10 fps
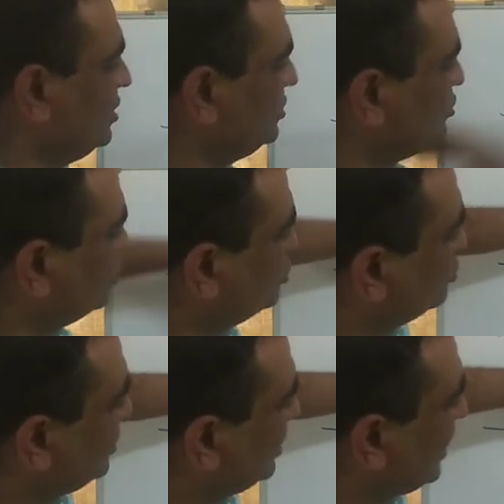So
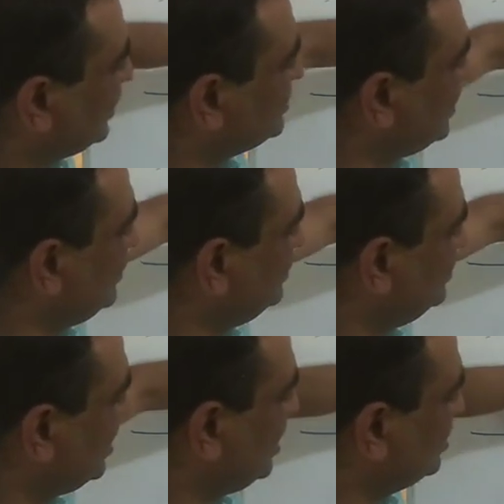to the right hand side,
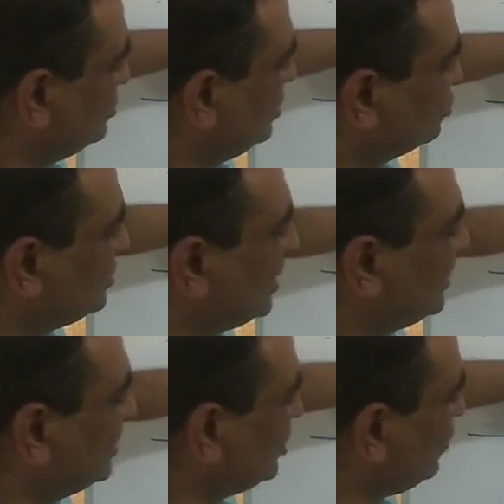
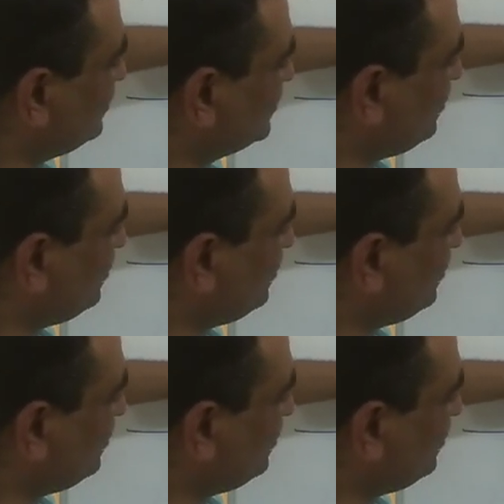of this